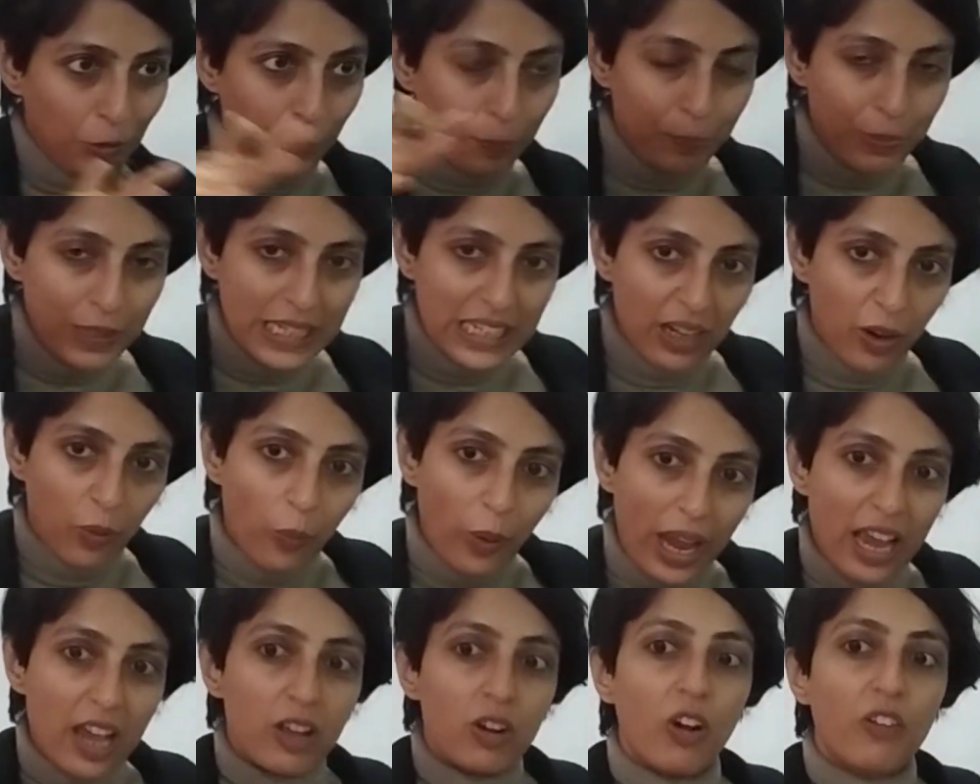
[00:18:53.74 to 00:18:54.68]
be
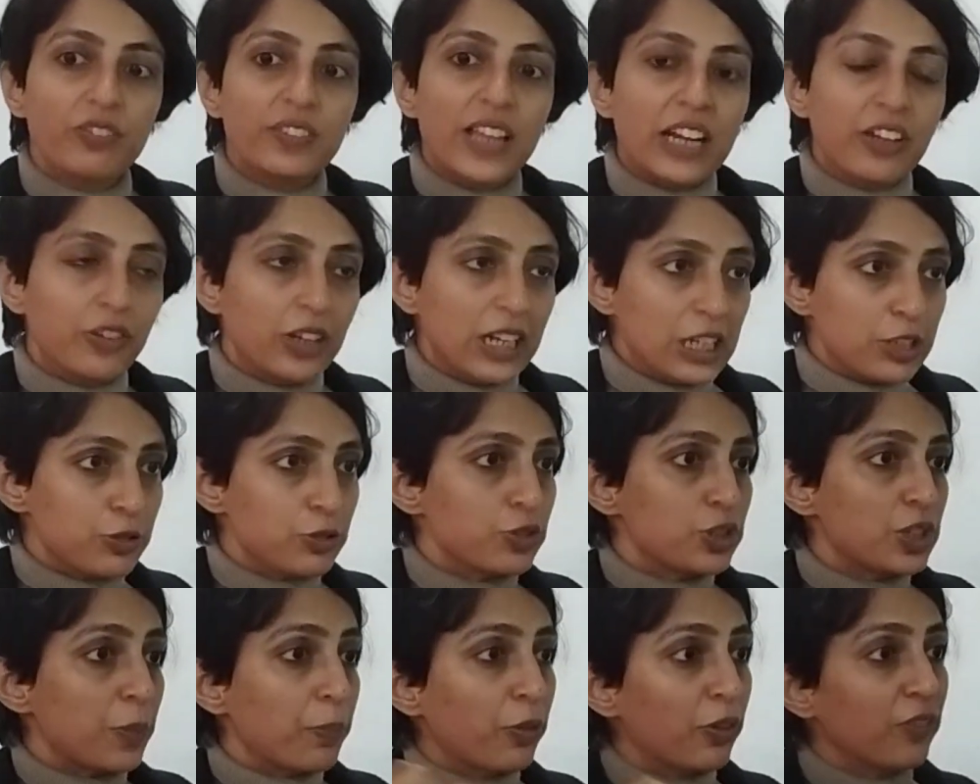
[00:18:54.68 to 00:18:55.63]
aware of that
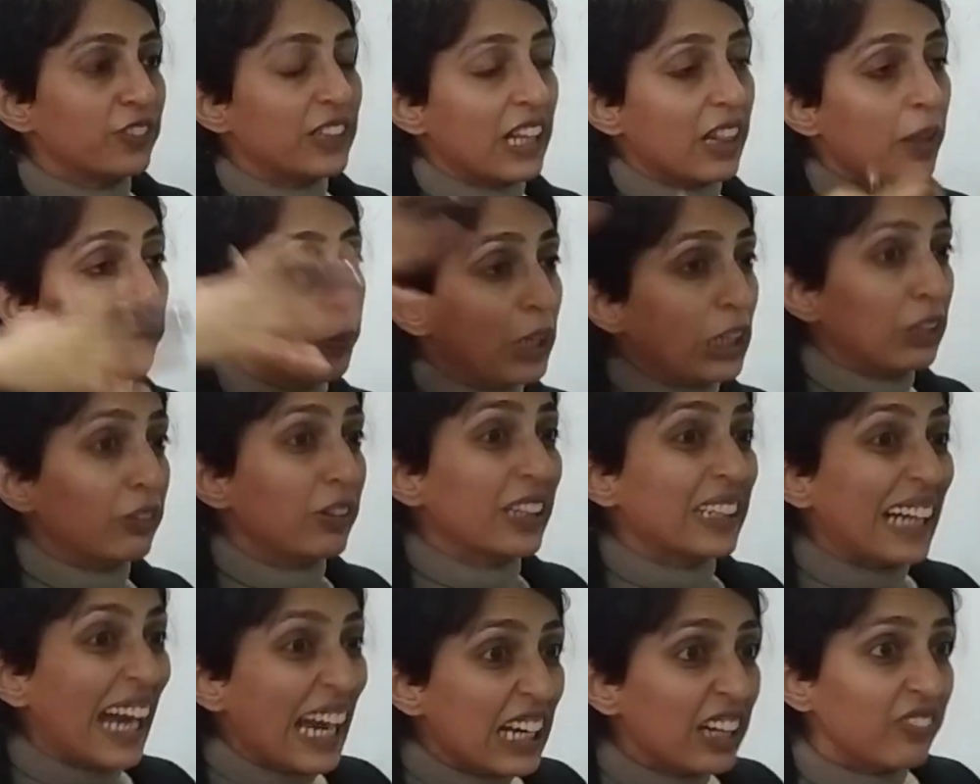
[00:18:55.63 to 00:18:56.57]
relationship. So if there's a particular
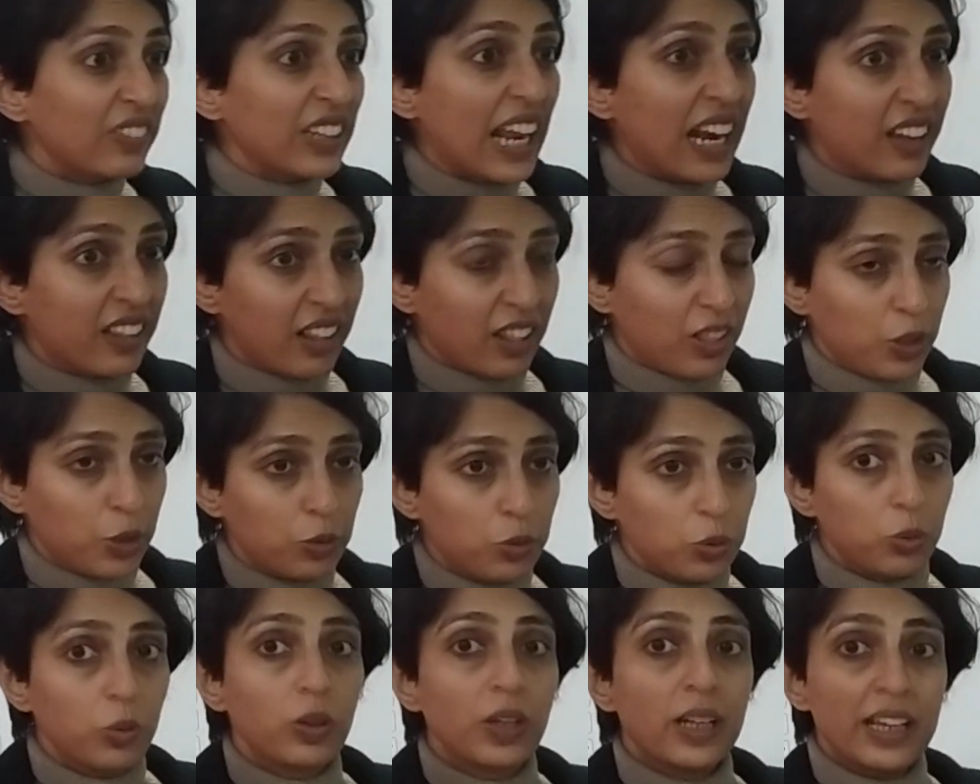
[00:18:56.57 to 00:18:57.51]
kind of analysis you
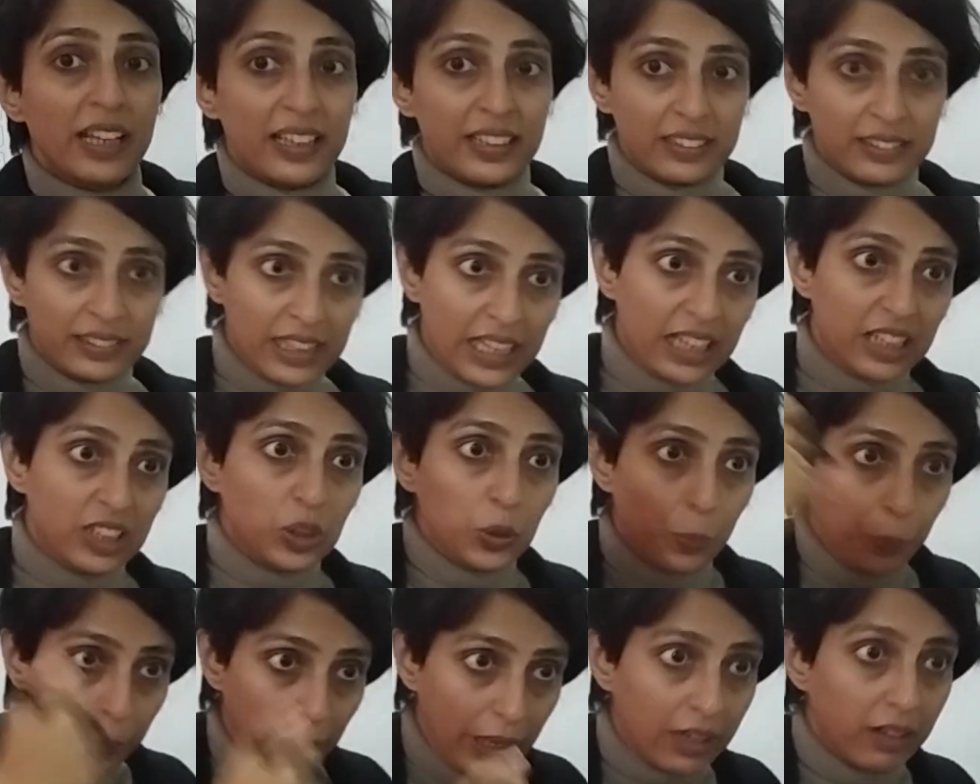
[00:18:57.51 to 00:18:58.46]
do, then you
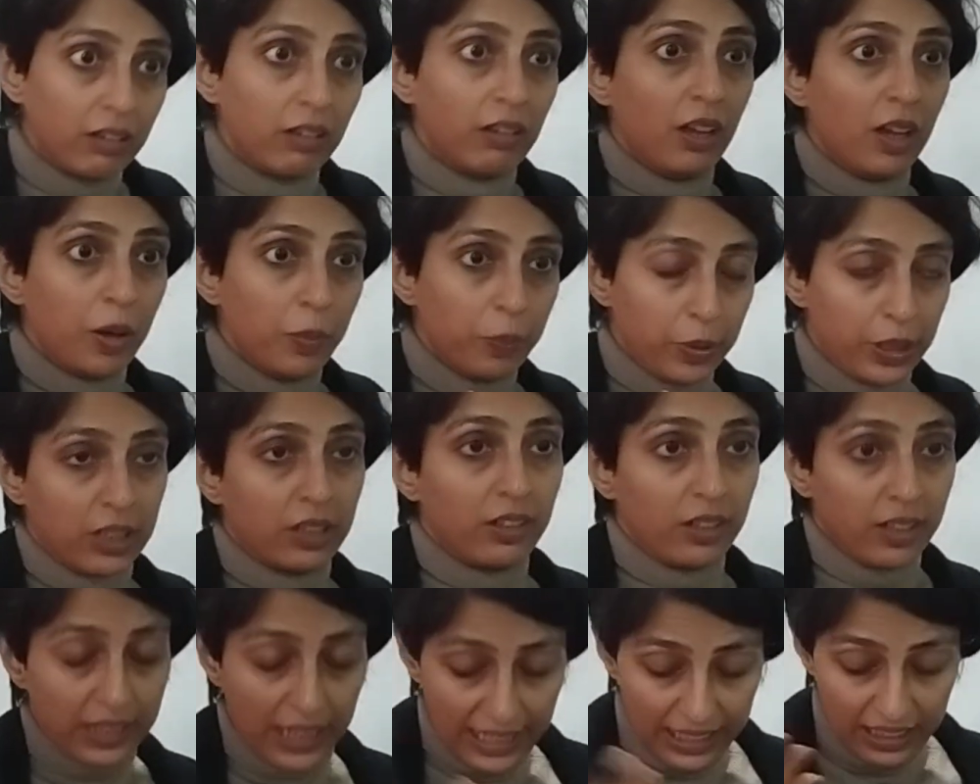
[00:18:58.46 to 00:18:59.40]
pick
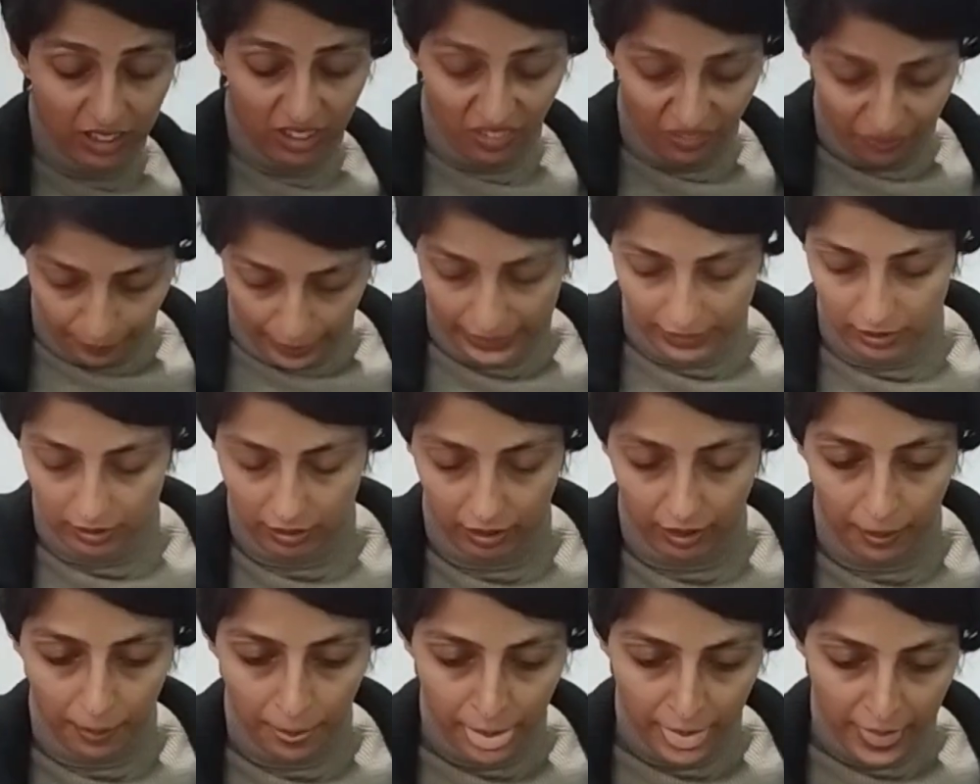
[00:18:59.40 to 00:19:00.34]
particular kinds of methods.